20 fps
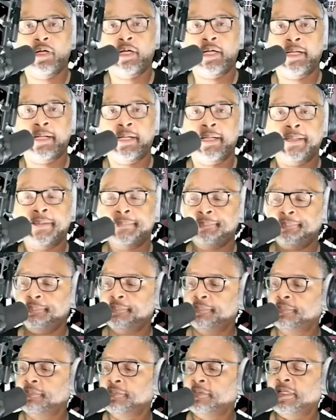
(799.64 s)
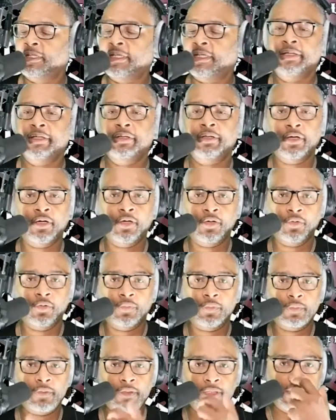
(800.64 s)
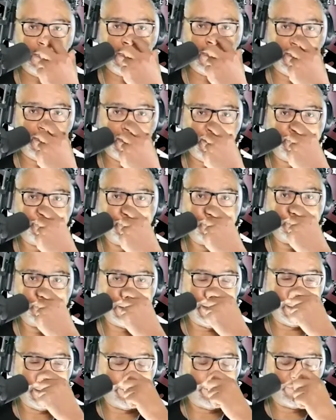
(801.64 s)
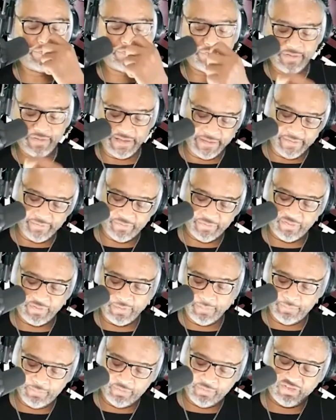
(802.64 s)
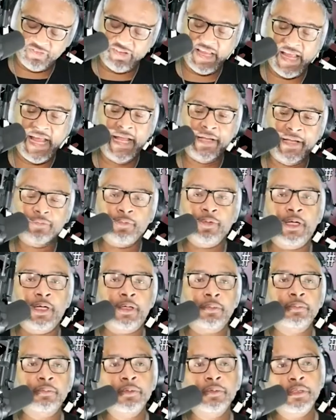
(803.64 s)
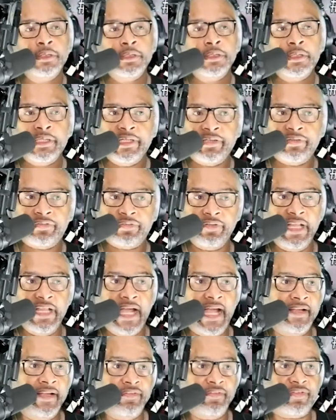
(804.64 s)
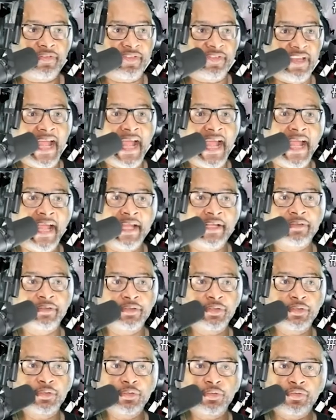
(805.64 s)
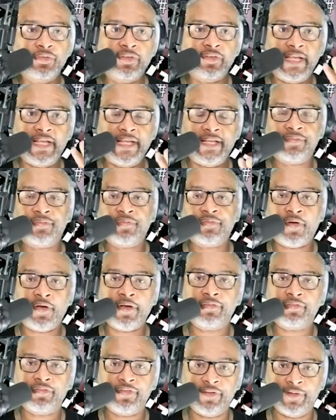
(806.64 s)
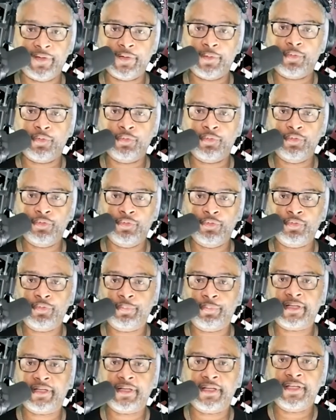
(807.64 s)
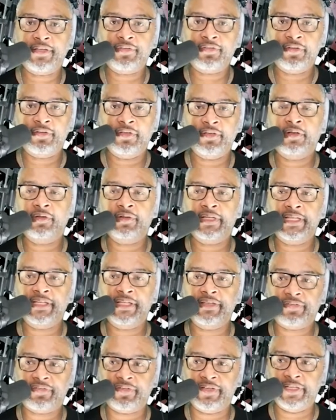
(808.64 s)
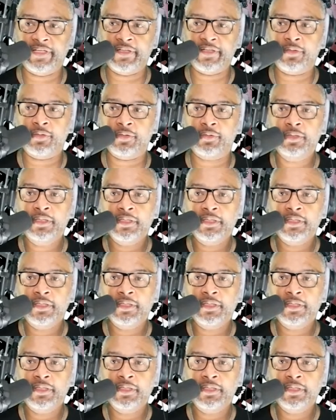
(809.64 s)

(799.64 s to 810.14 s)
um, now you know. Uh, there's there's some sad. Well, it's not sad news as far as terrible news because you know he's still